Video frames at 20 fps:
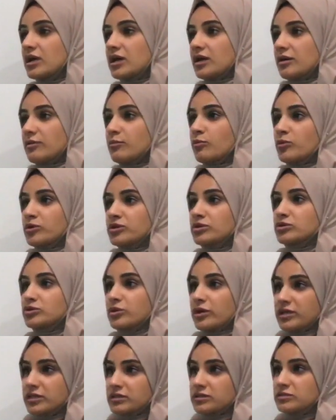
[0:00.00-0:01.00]
when you're
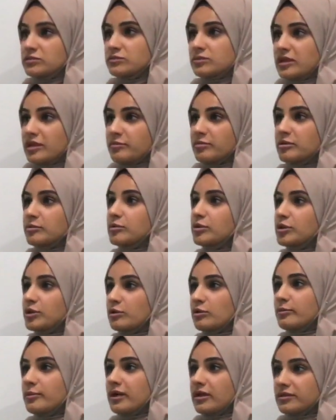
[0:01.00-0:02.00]
trying to let people
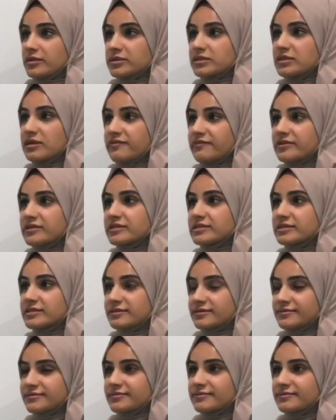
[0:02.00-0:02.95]
know about the service.